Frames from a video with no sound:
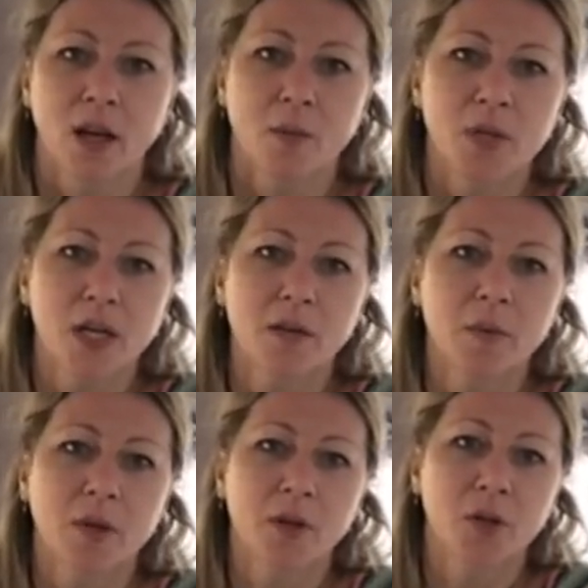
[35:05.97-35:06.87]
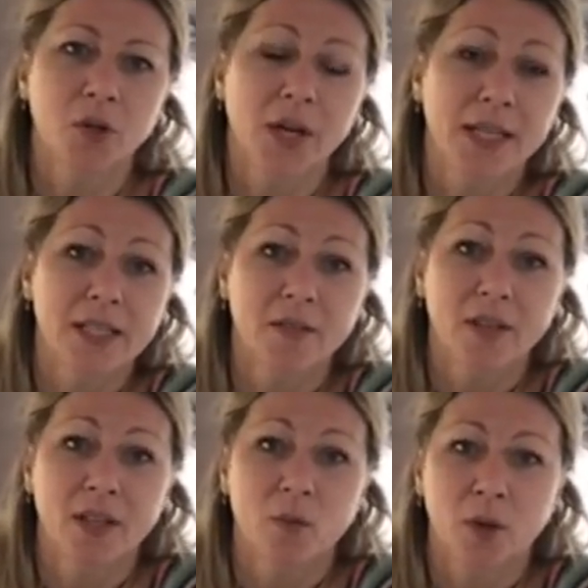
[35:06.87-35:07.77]
I'm talking about your
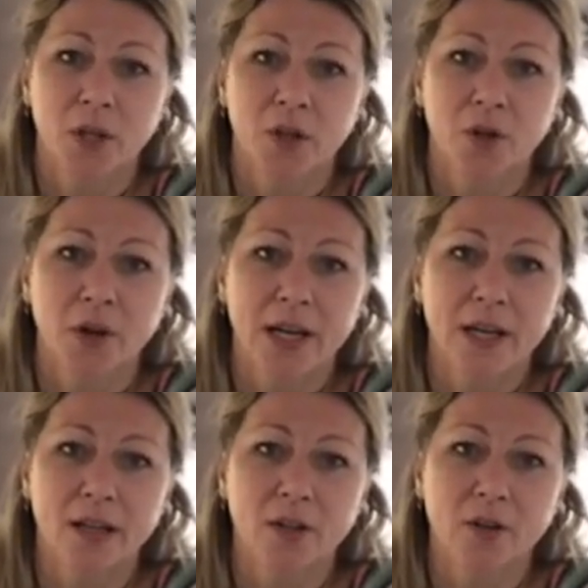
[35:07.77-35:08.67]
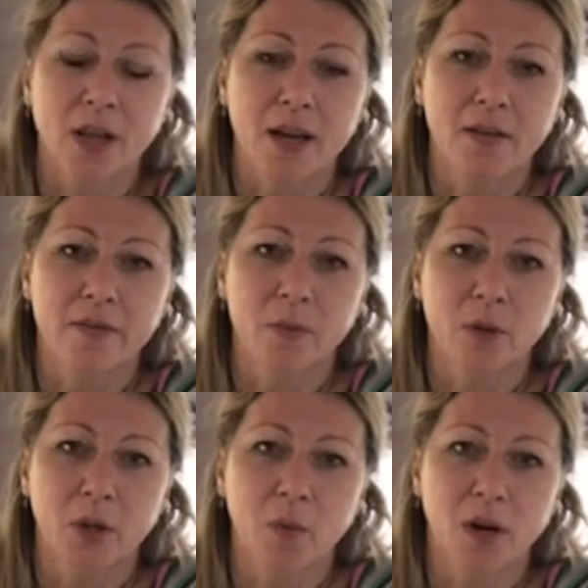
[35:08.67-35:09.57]
creativity and what you're creating in your life and
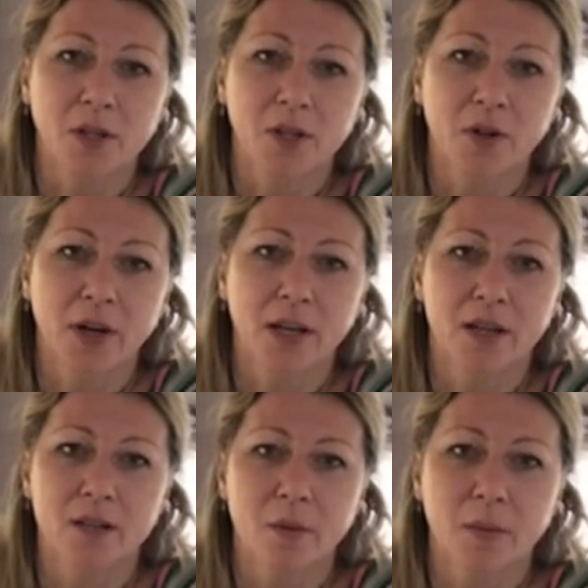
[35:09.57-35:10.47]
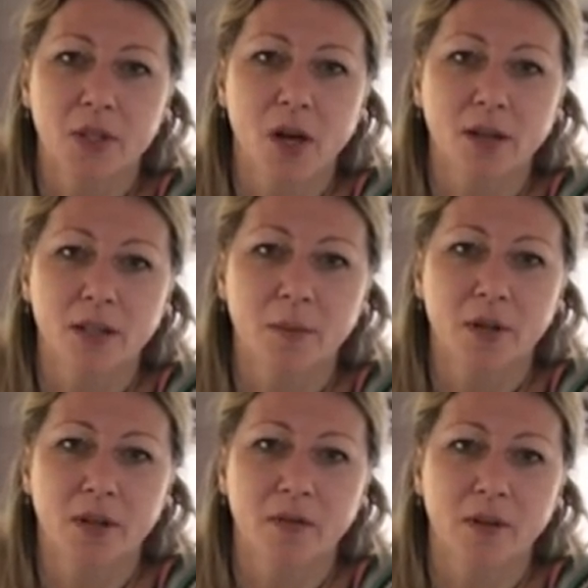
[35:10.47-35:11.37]
what you want to create. It's what we talked
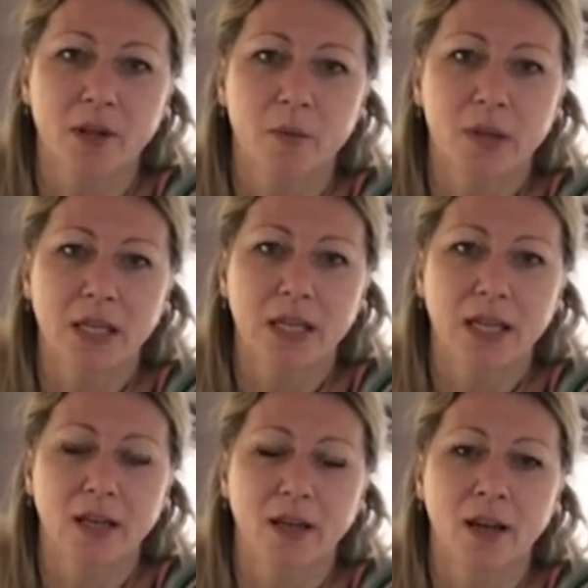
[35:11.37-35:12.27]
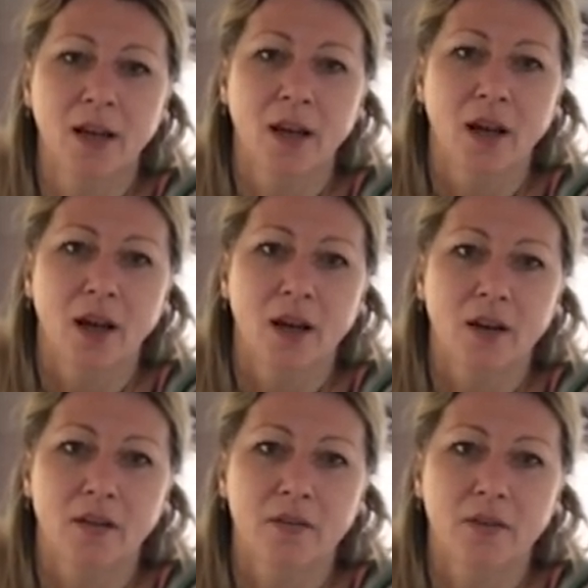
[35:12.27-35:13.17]
about at the very beginning
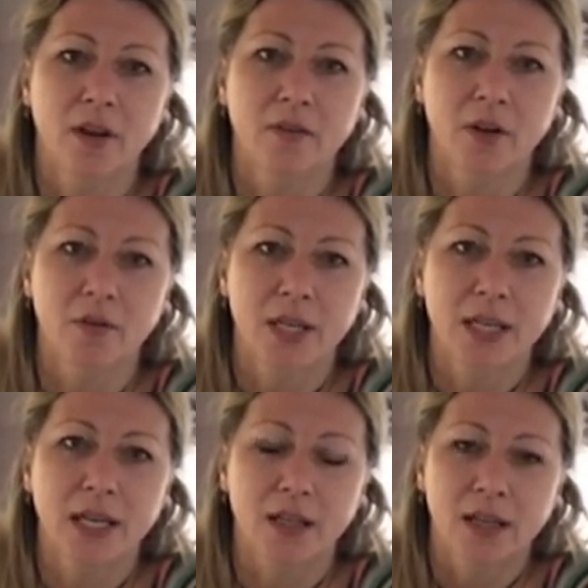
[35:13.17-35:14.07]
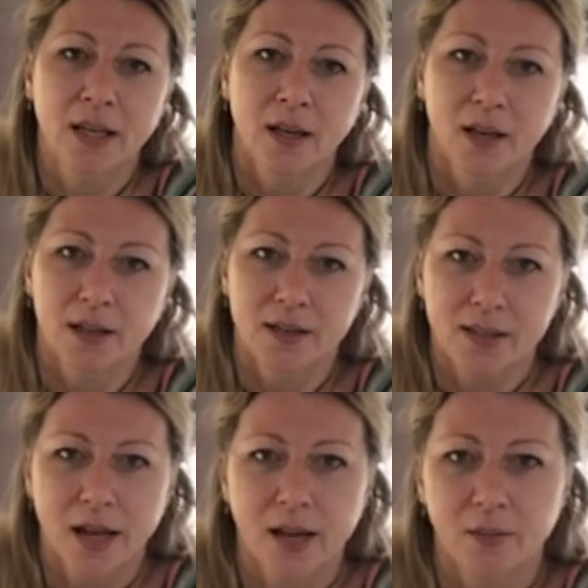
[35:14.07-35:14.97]
of our reading, is
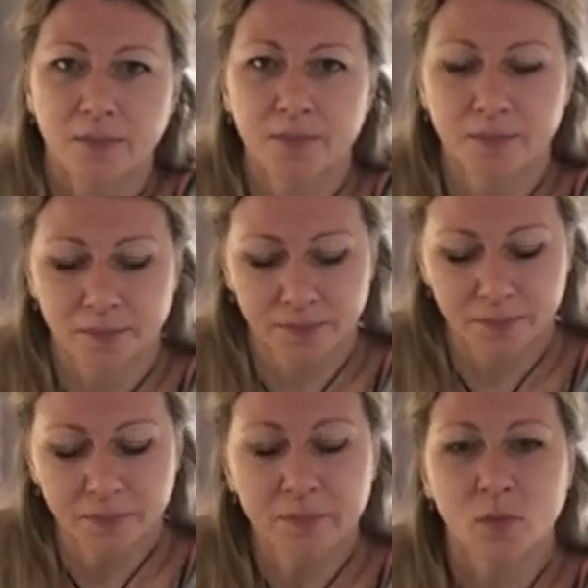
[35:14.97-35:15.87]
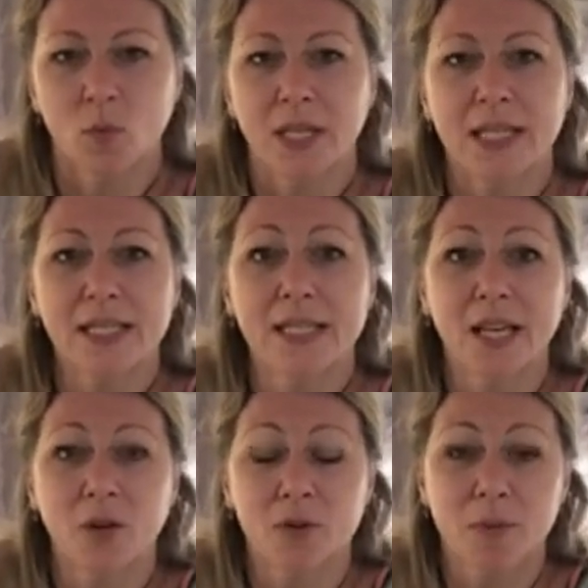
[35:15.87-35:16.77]
that we need to
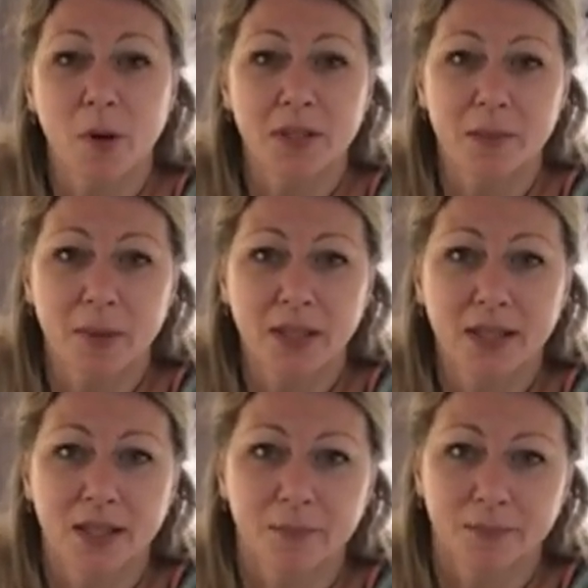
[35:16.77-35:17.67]
take responsibility.